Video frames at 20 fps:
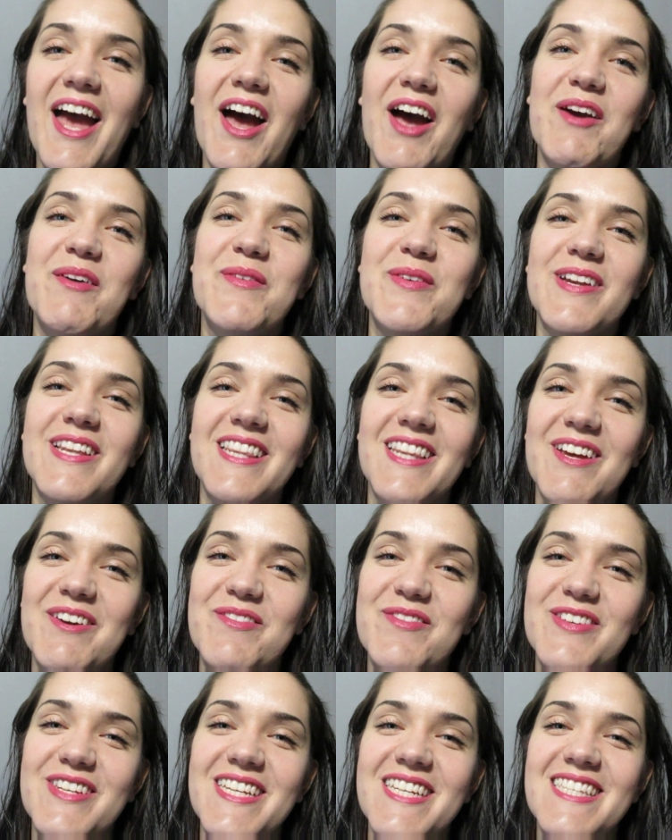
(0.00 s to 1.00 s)
I would
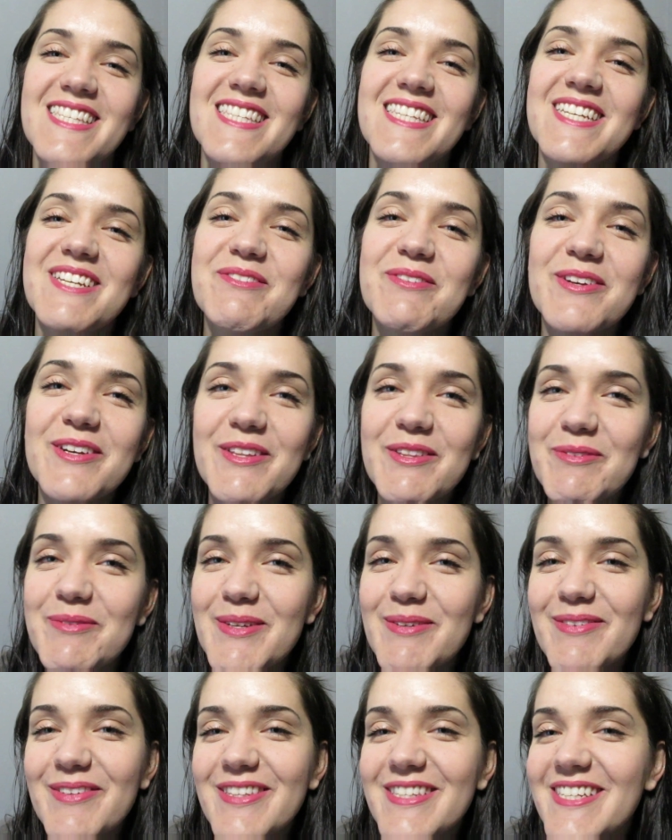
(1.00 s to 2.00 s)
love to see what other
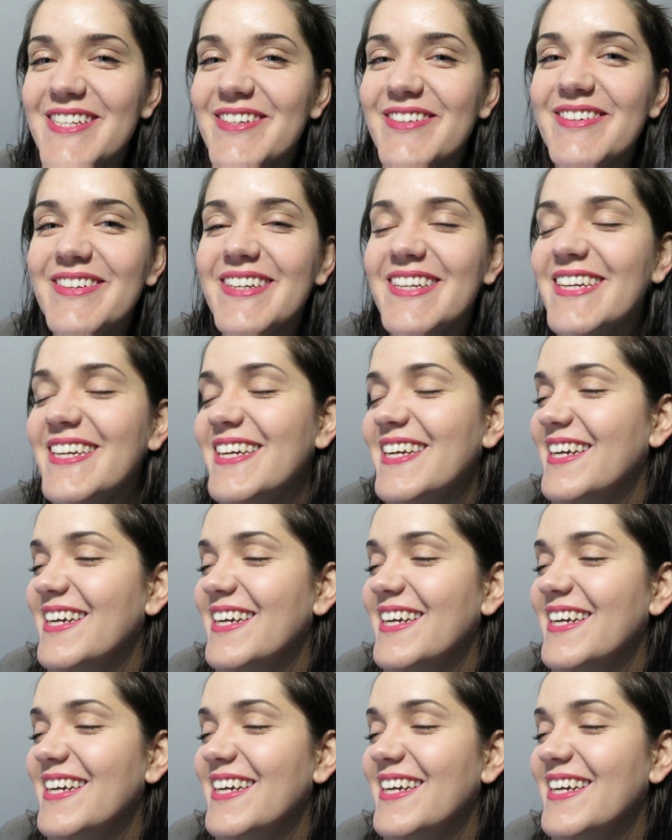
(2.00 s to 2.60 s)
people do